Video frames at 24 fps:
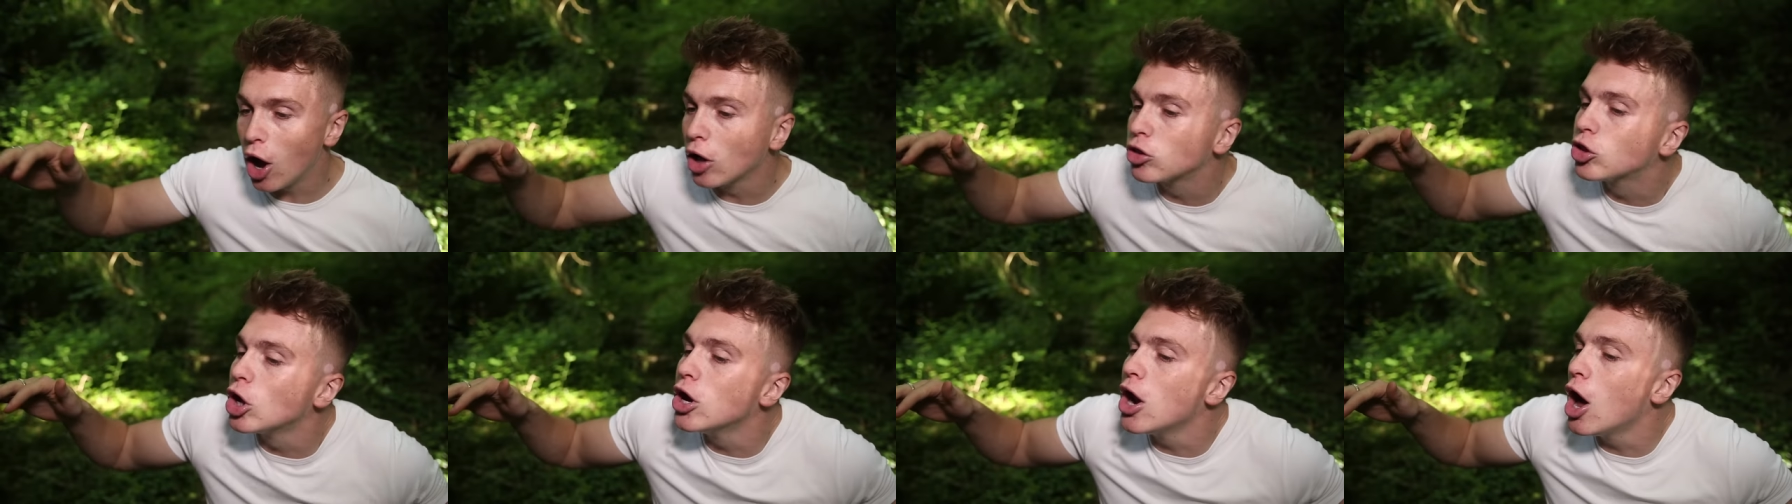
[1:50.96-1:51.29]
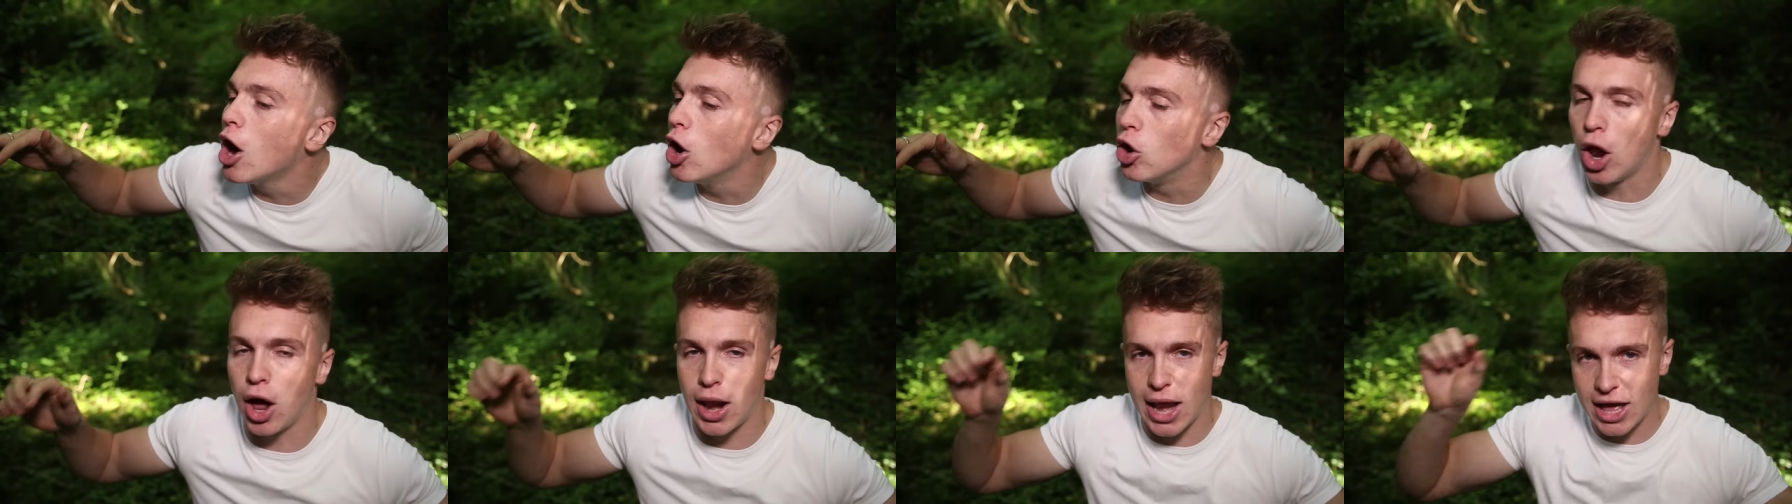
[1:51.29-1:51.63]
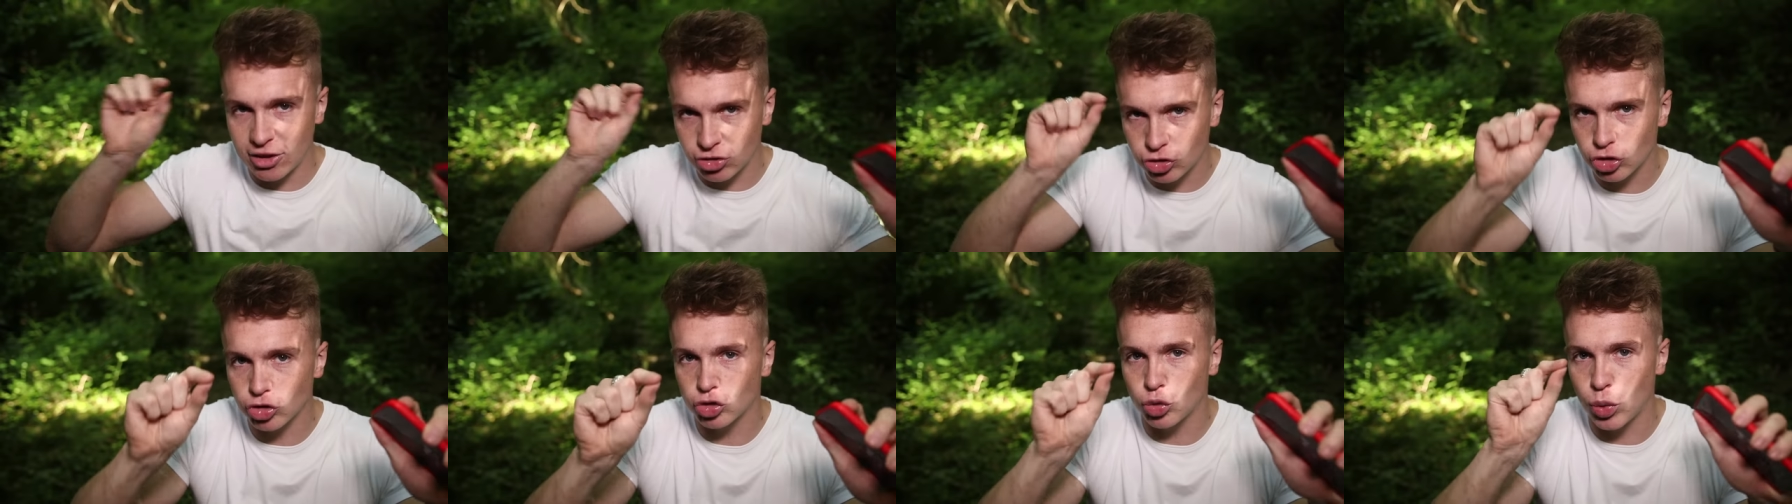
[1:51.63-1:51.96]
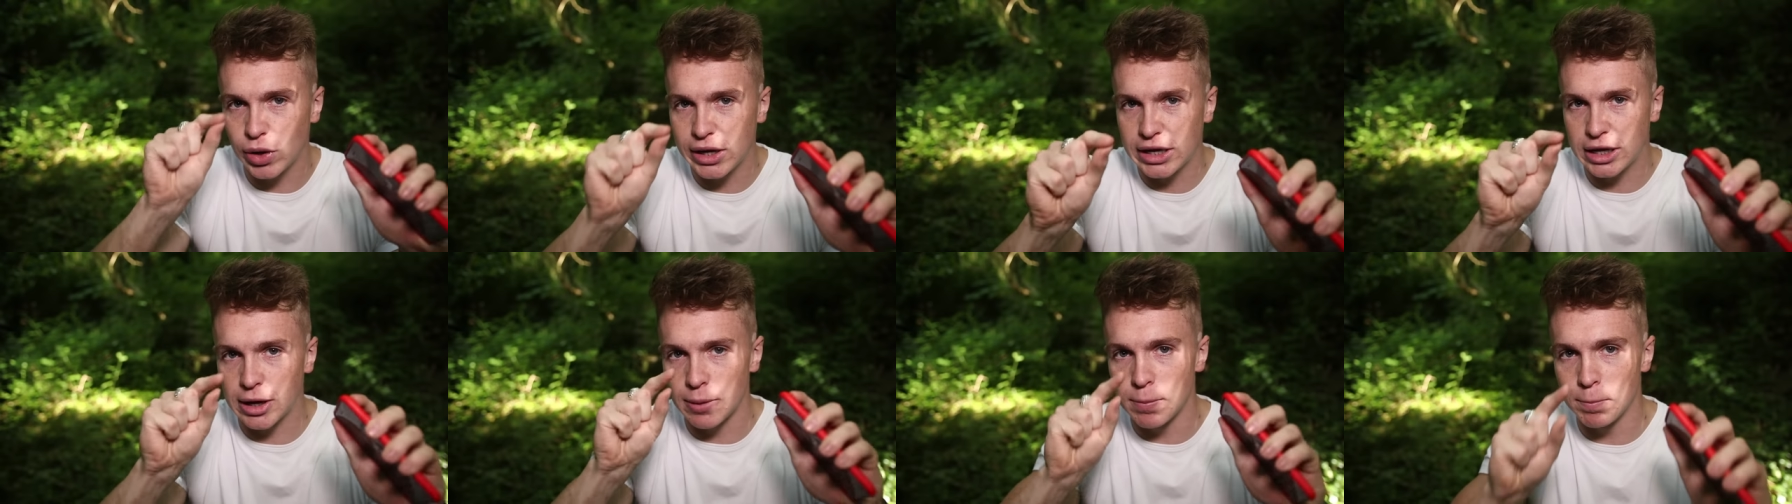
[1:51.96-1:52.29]
I don't know, like, let's just
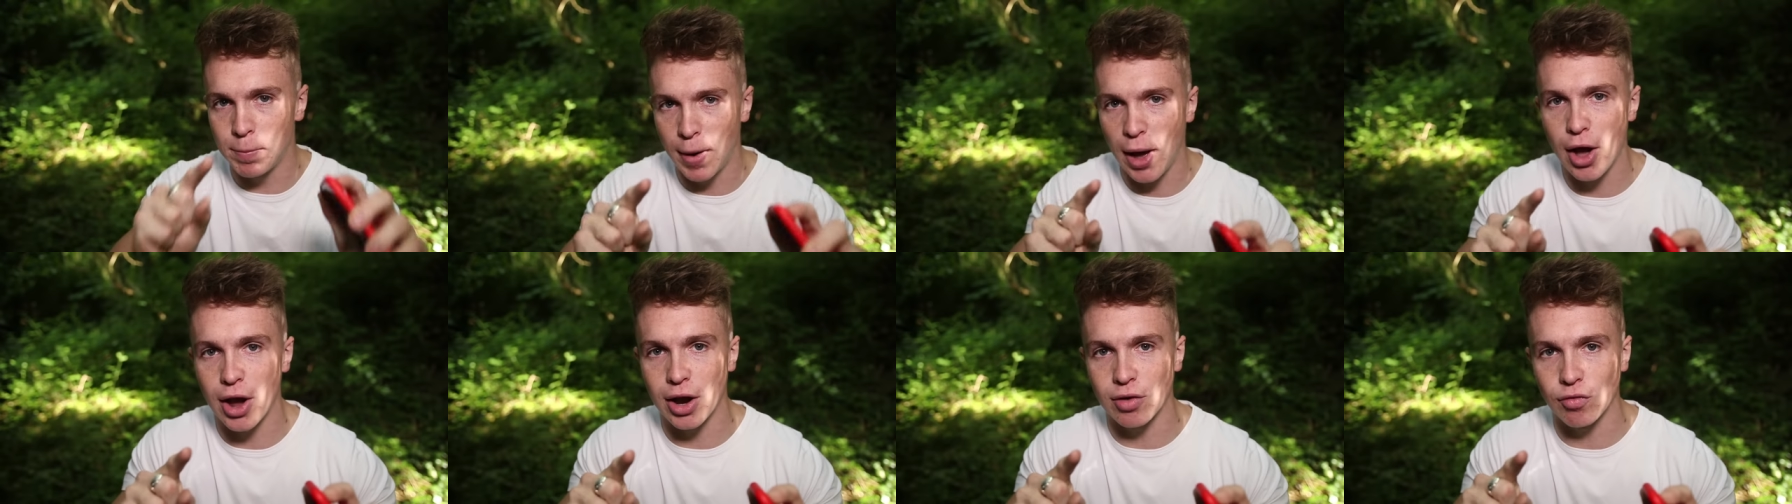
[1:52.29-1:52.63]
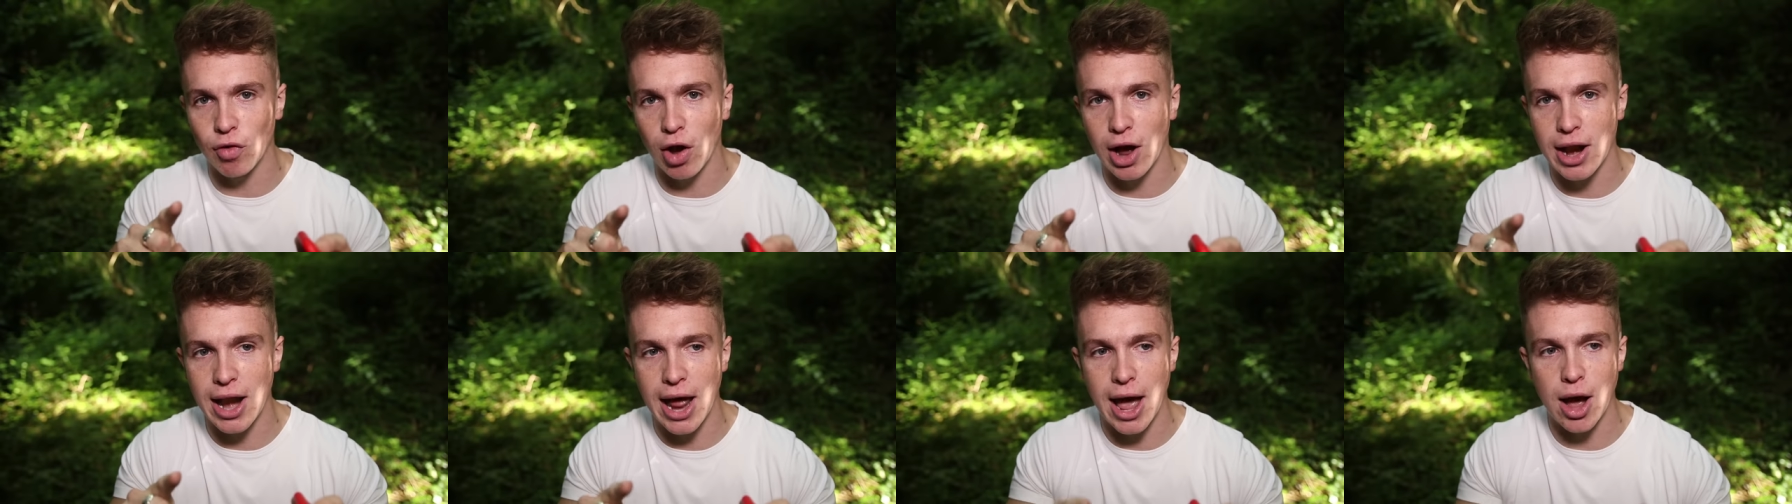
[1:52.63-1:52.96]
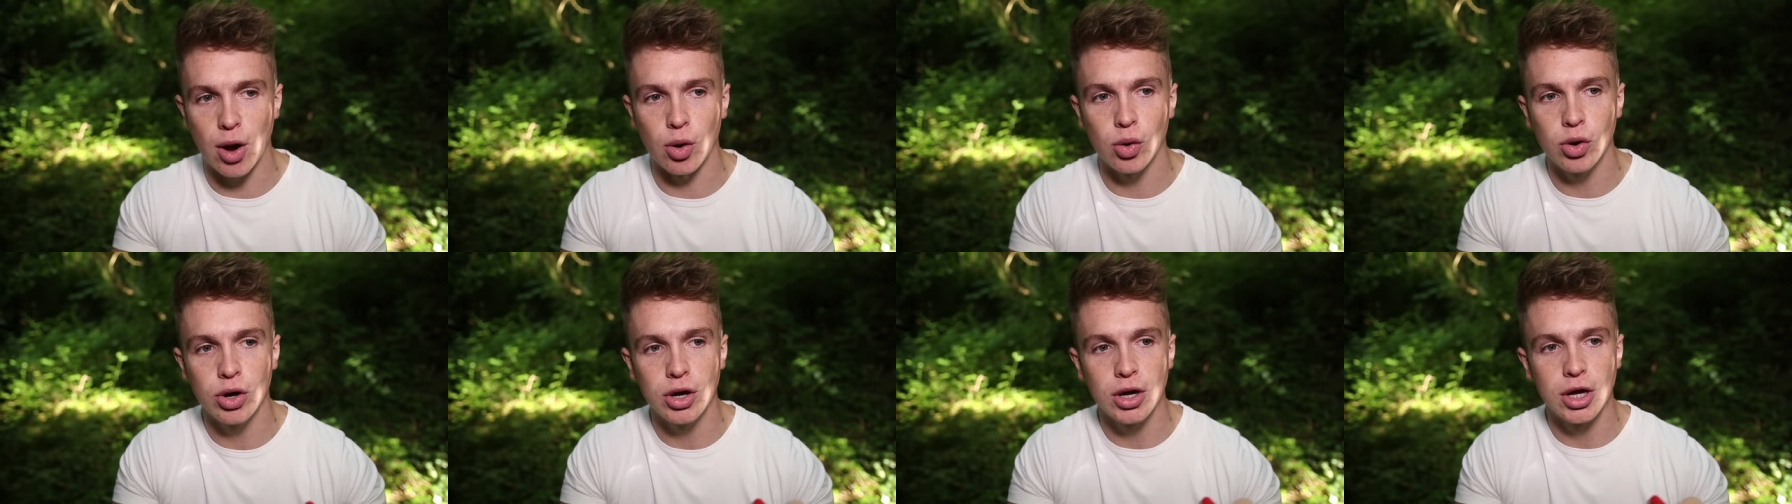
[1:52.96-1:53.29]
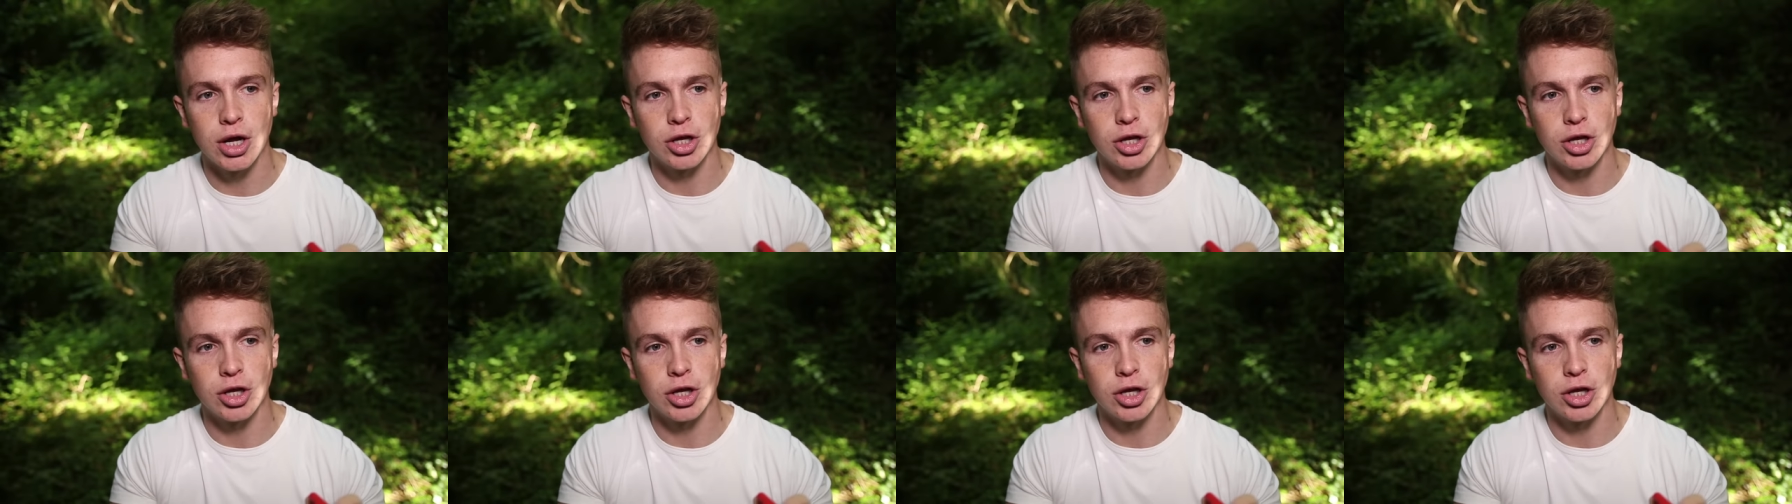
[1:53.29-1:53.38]
quickly compare it right now